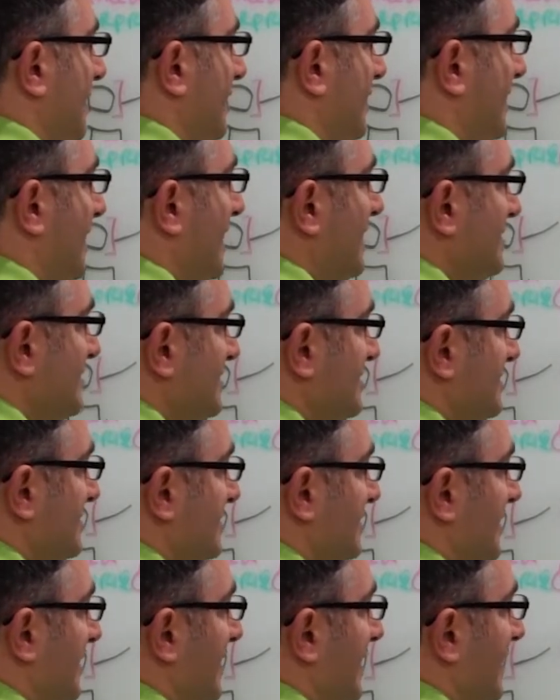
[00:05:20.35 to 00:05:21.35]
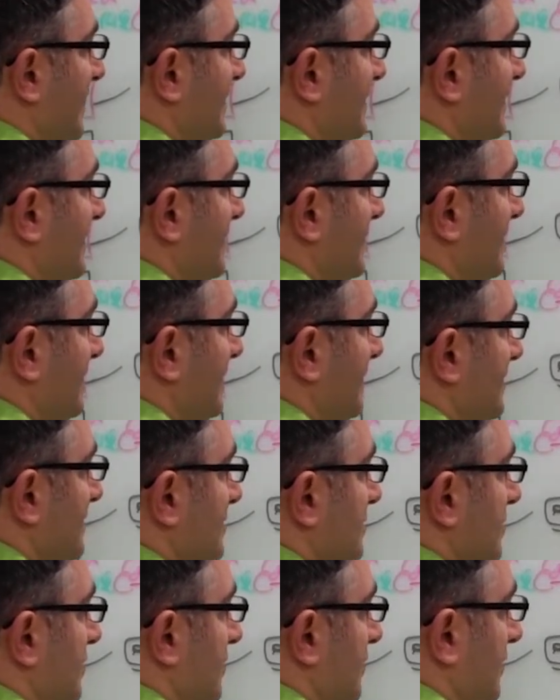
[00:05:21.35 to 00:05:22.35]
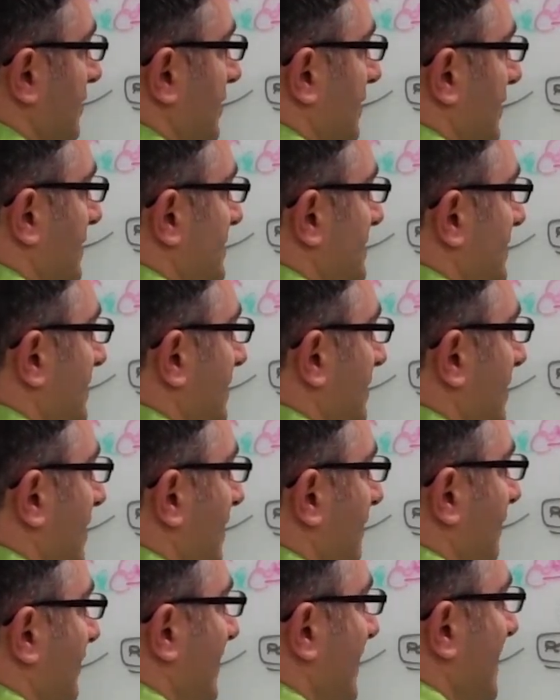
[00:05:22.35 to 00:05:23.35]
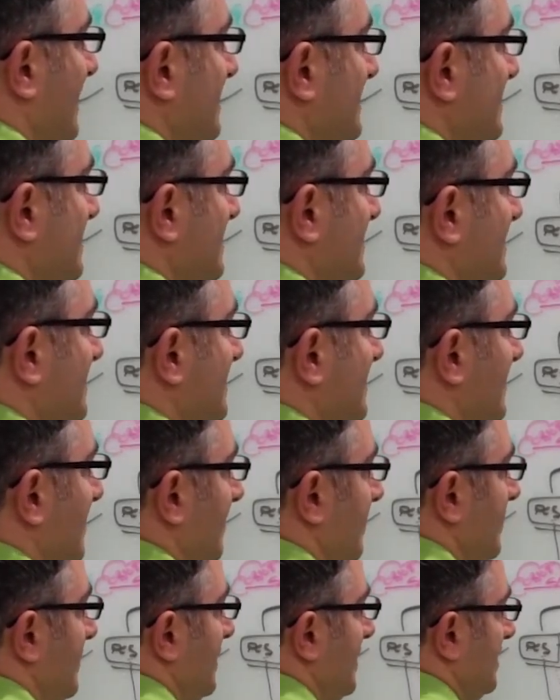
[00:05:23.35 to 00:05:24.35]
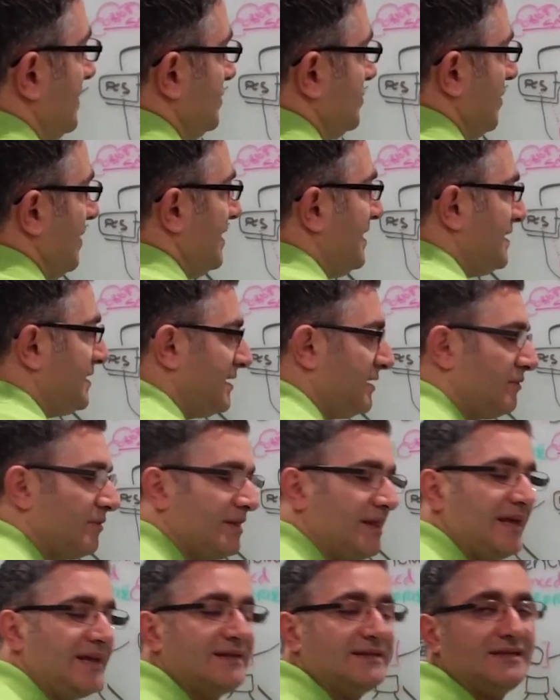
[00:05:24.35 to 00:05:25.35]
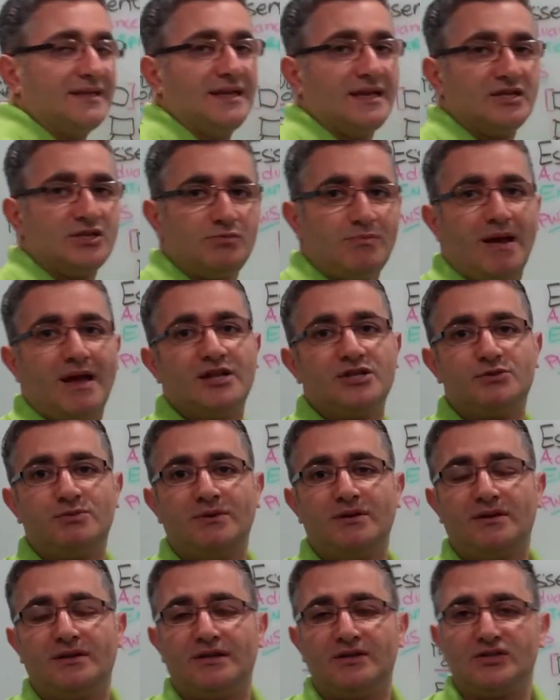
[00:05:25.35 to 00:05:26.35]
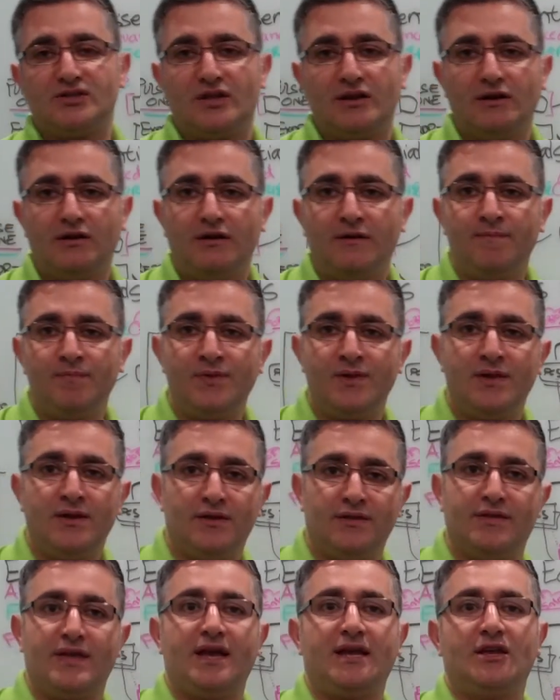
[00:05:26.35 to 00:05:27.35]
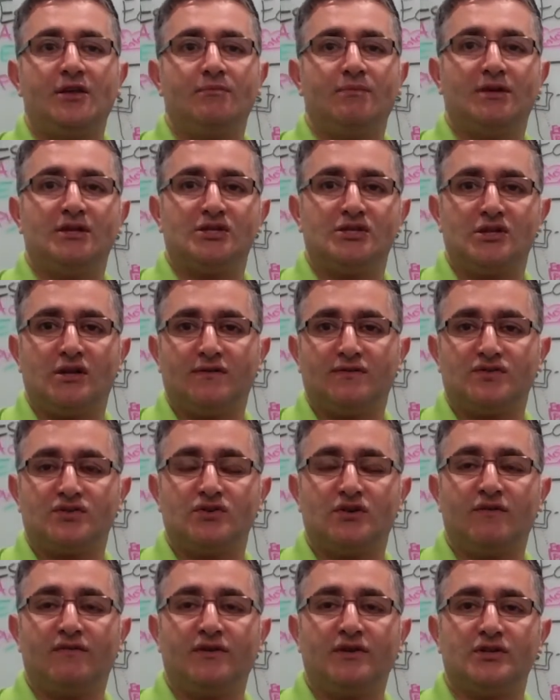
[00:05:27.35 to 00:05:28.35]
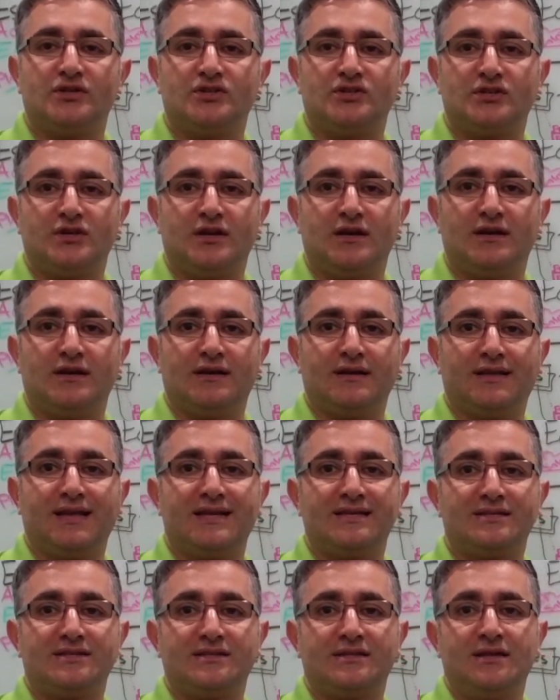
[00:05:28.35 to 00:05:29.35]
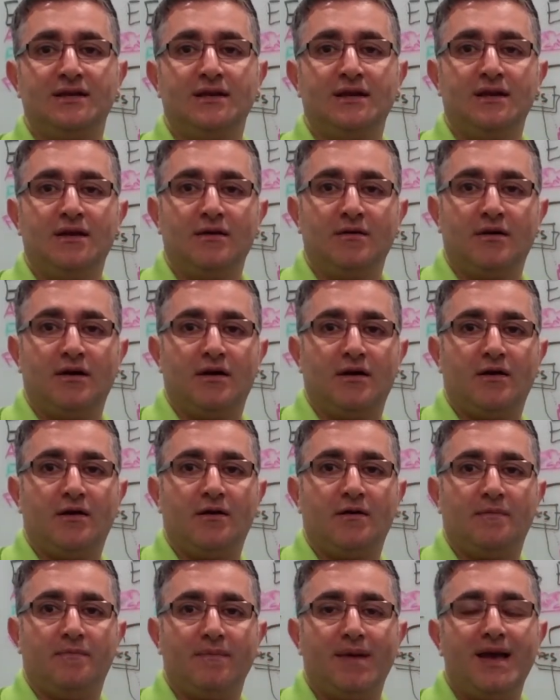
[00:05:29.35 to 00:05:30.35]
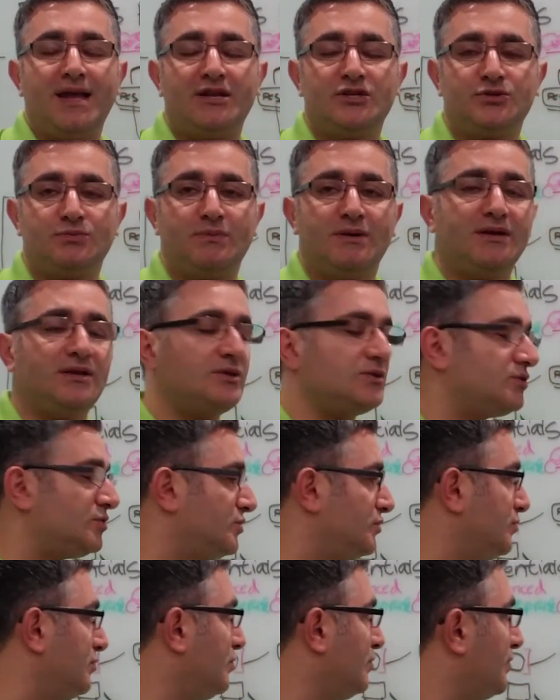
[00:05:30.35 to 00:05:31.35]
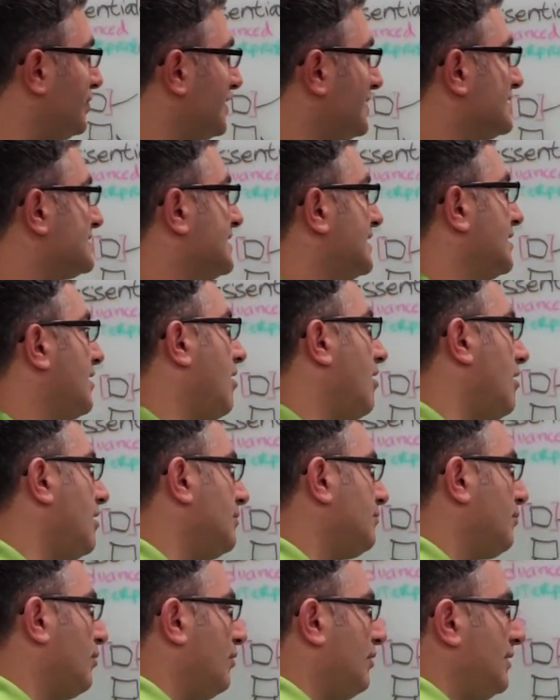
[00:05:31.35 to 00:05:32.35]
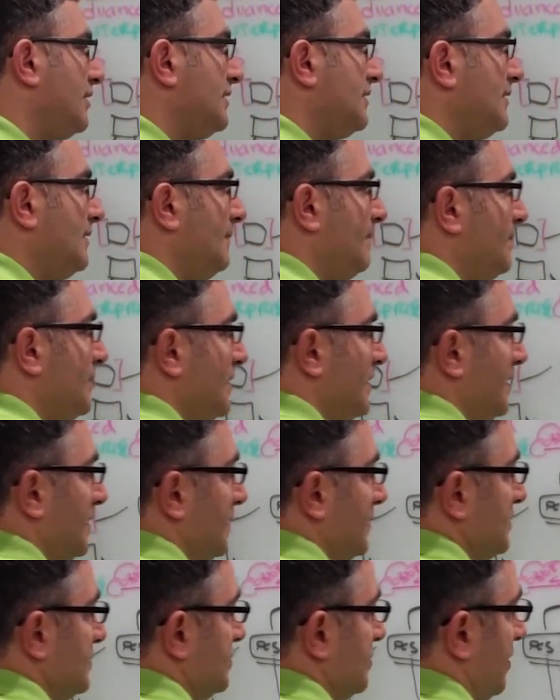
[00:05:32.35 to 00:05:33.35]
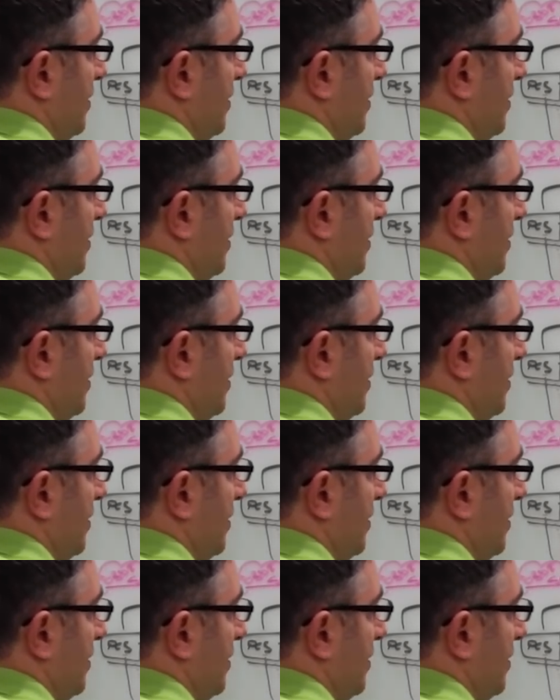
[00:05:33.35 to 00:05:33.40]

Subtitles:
guests connecting, so let's say you have guests, so anything related to guest management is there. That can be self-service guest management to things like onboarding. So